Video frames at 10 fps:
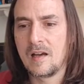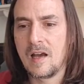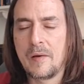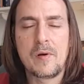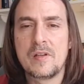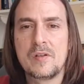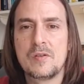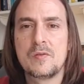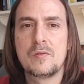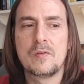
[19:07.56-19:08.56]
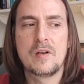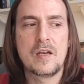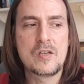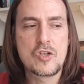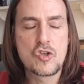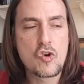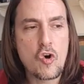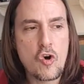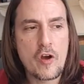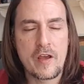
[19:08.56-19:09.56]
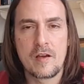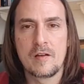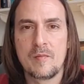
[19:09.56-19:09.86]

I want you to enjoy